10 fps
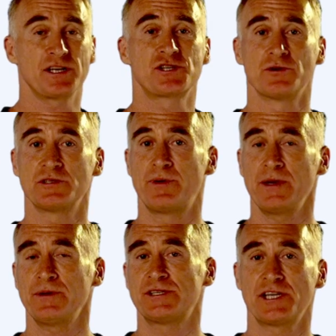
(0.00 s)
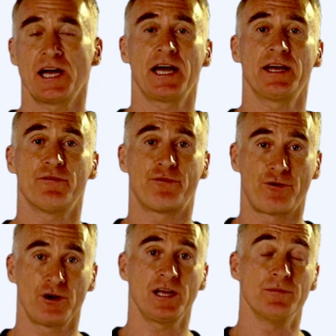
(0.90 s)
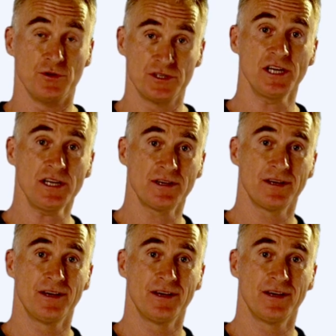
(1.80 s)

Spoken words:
sure it's PPCA free music,